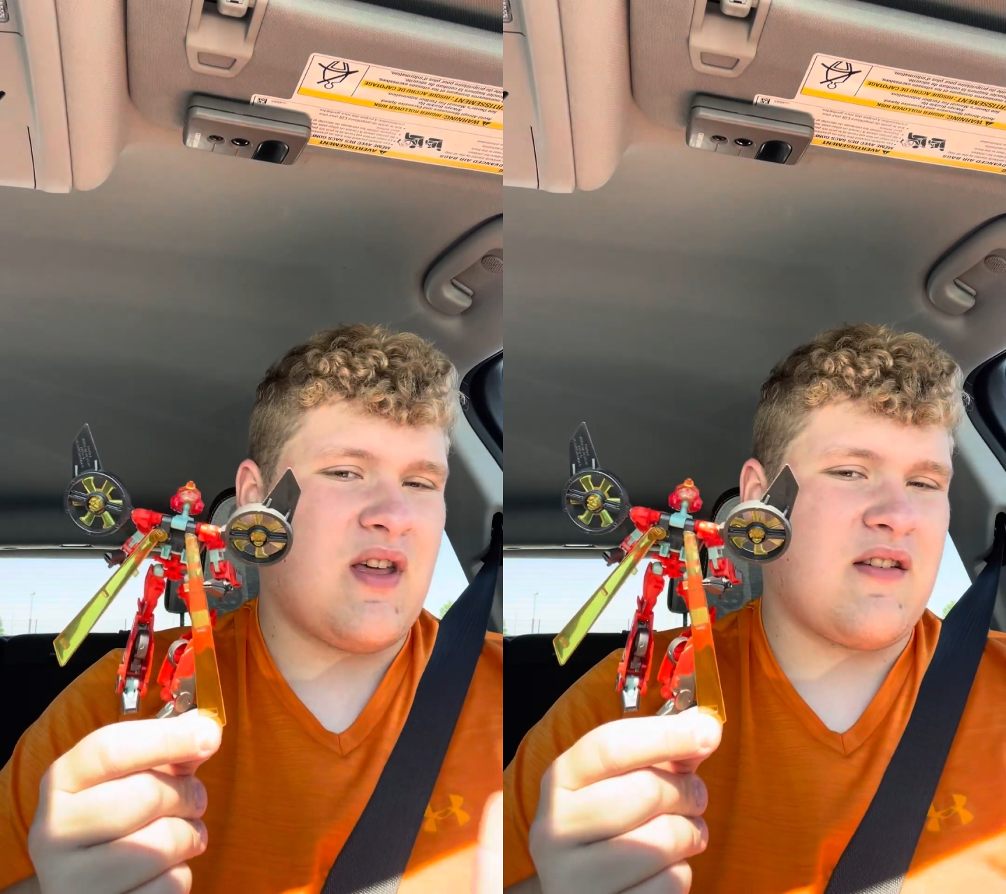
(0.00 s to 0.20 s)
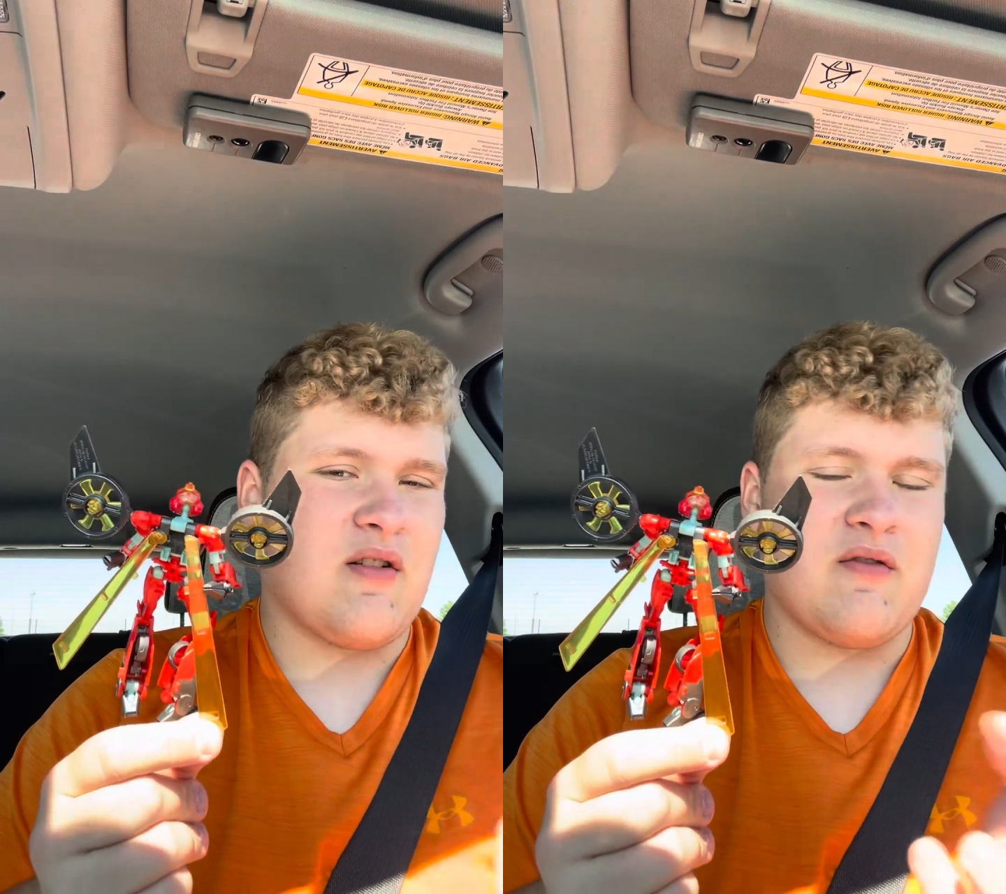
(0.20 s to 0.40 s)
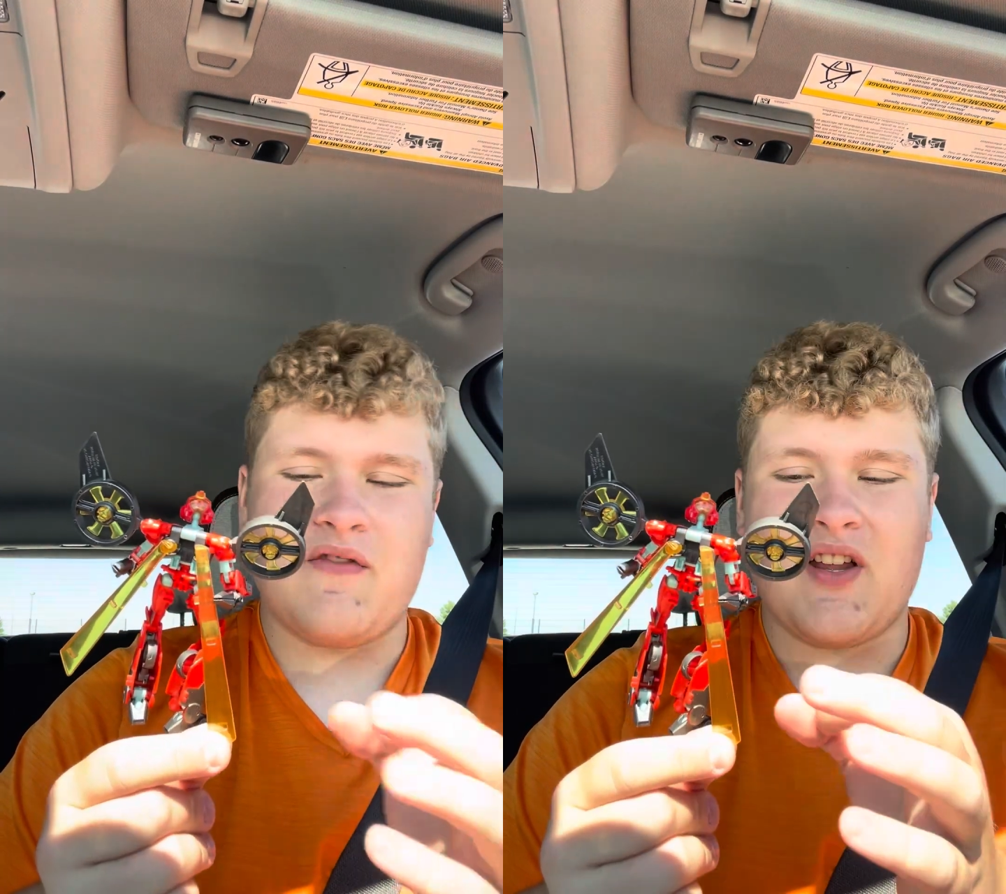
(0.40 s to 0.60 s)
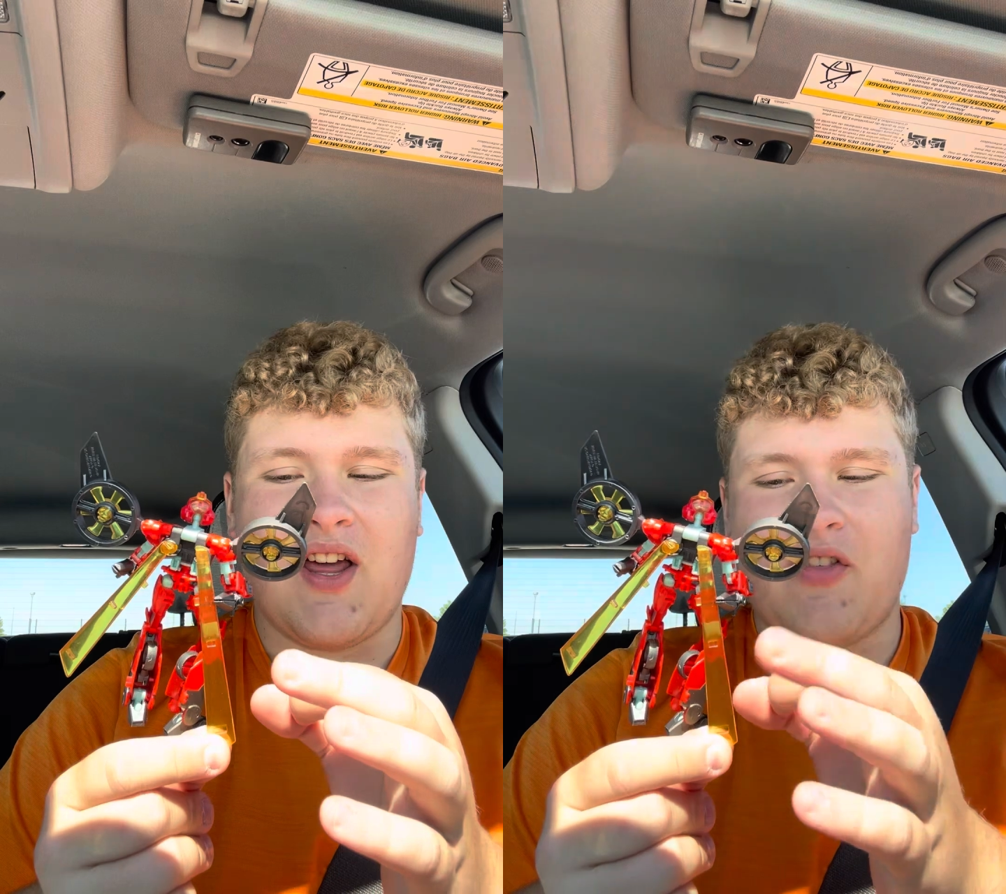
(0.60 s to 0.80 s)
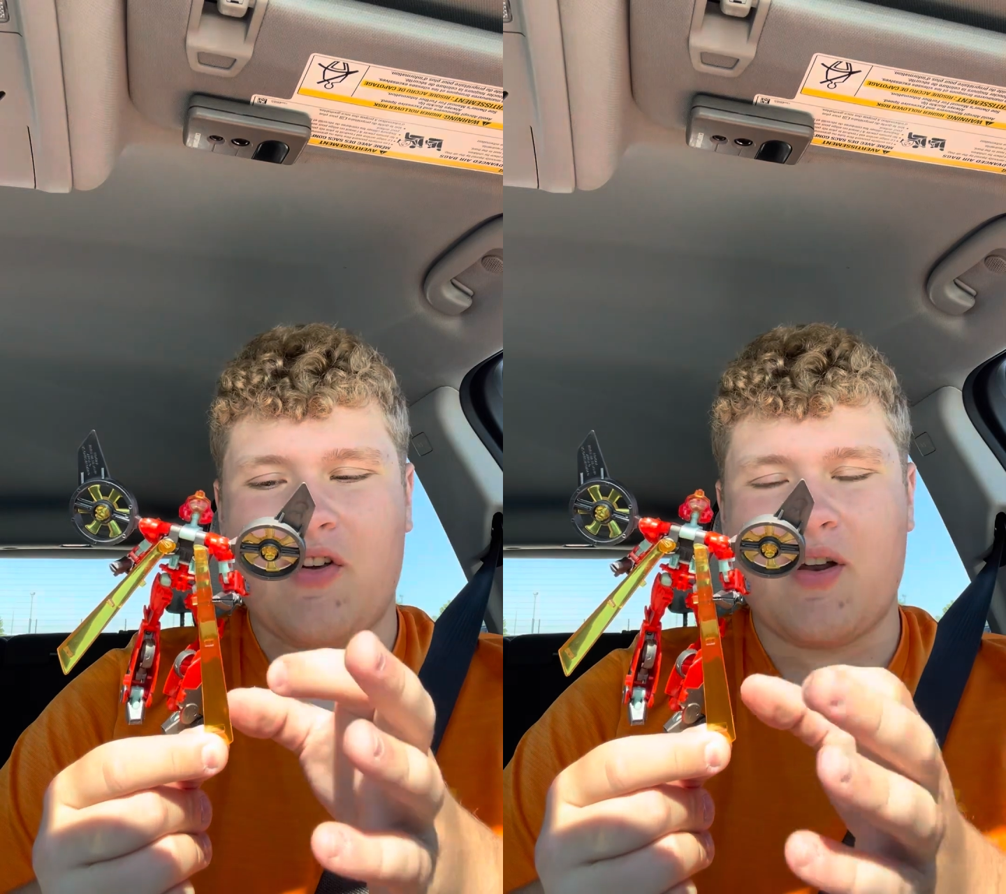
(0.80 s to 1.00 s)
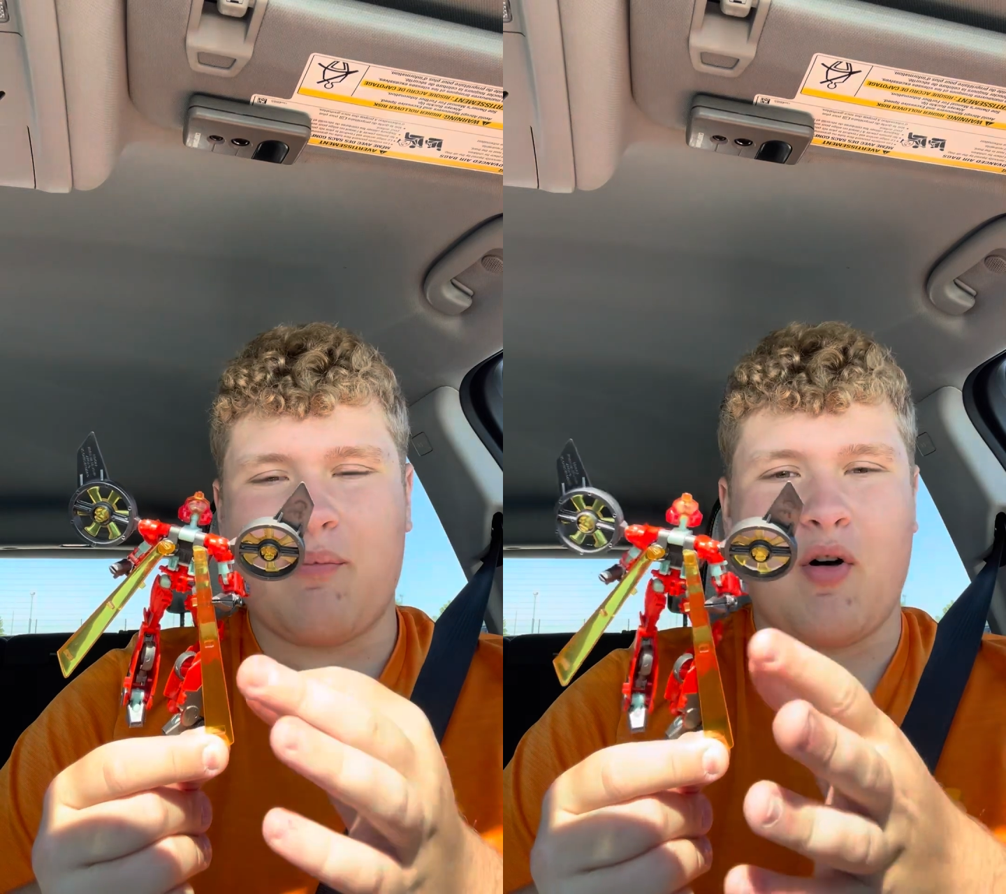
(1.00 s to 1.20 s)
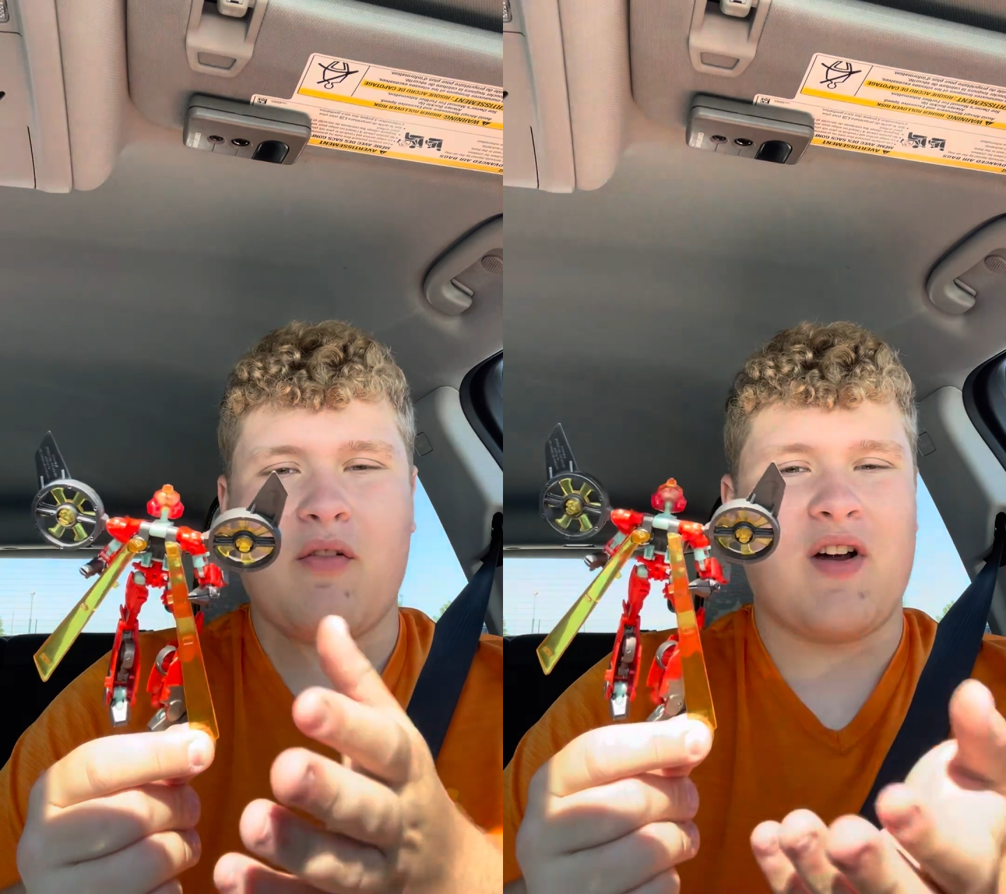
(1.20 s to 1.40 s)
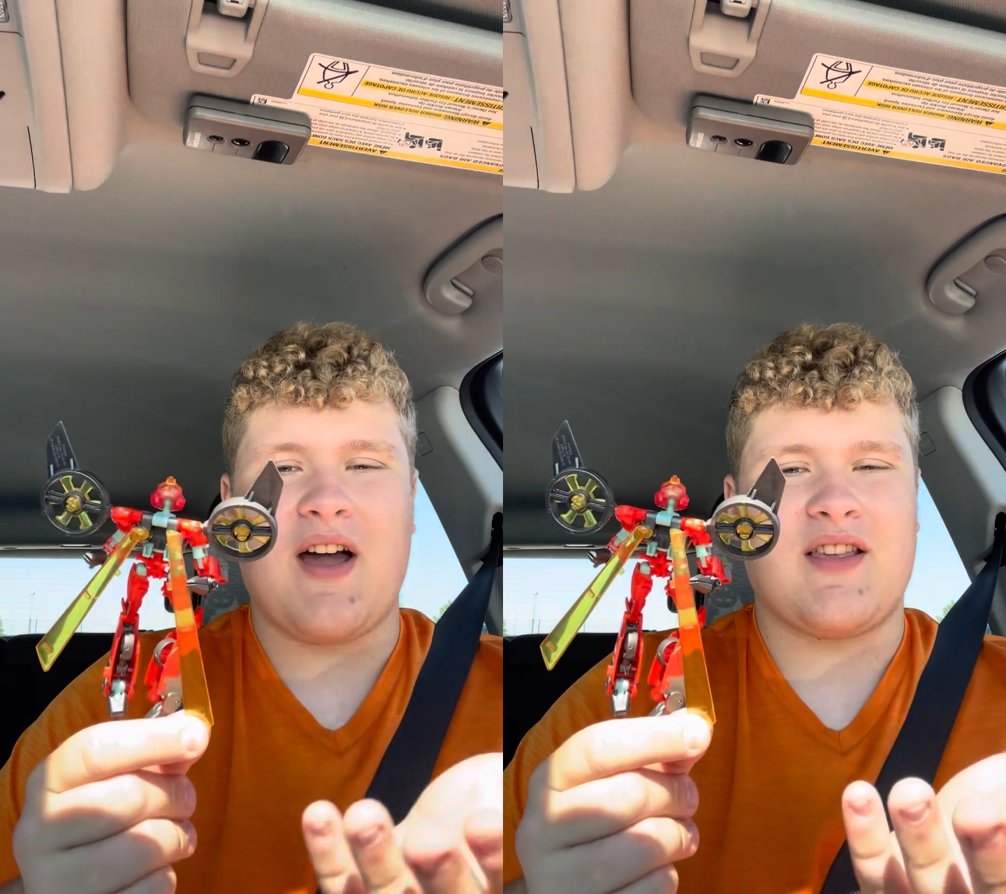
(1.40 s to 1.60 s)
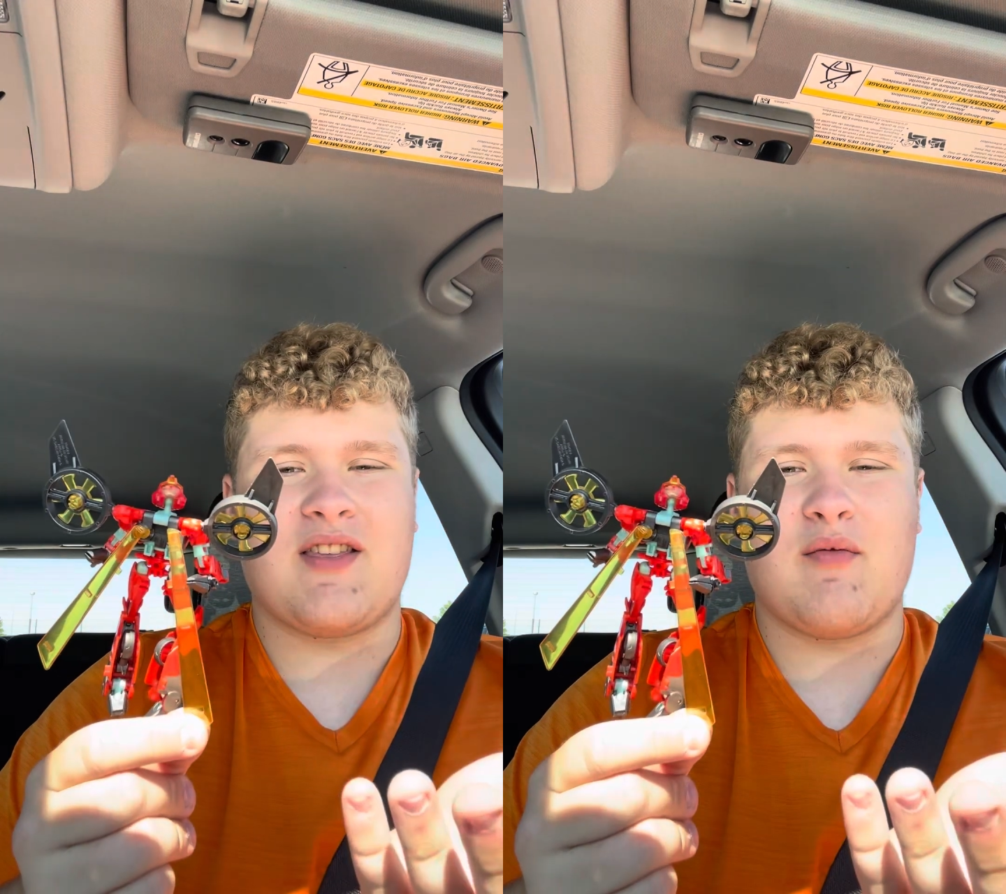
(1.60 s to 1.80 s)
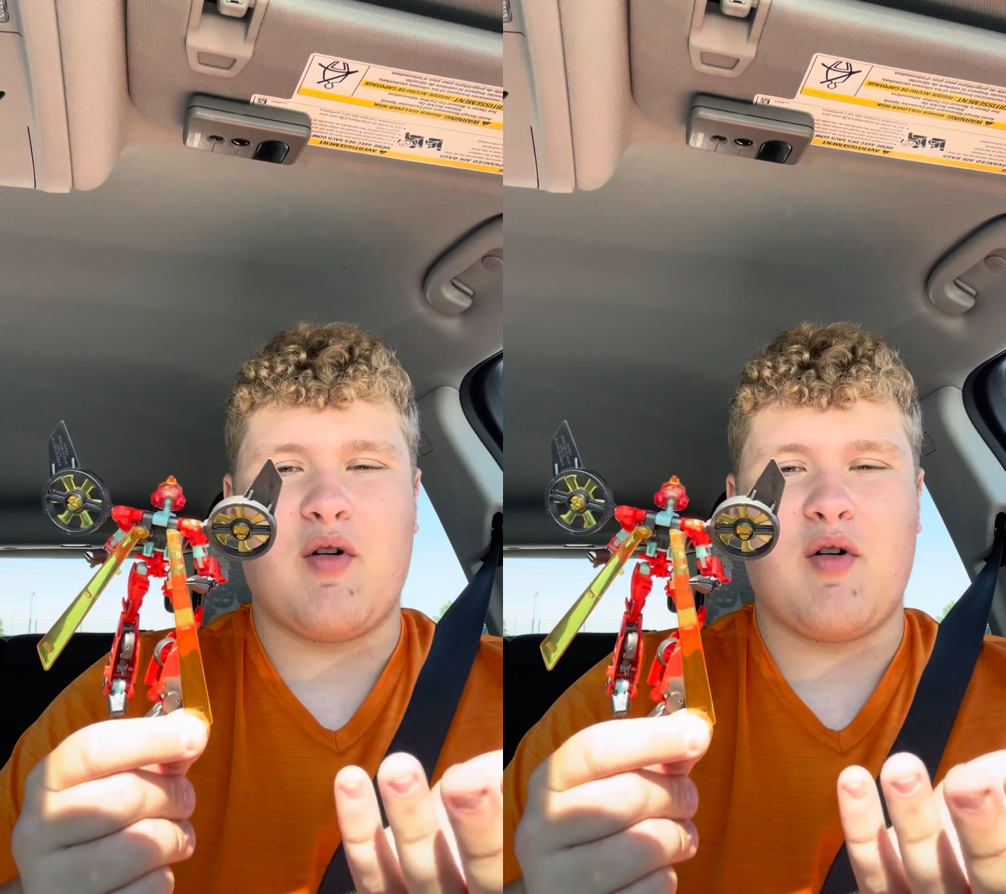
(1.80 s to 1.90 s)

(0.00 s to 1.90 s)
don't feel like they're gonna pulverize the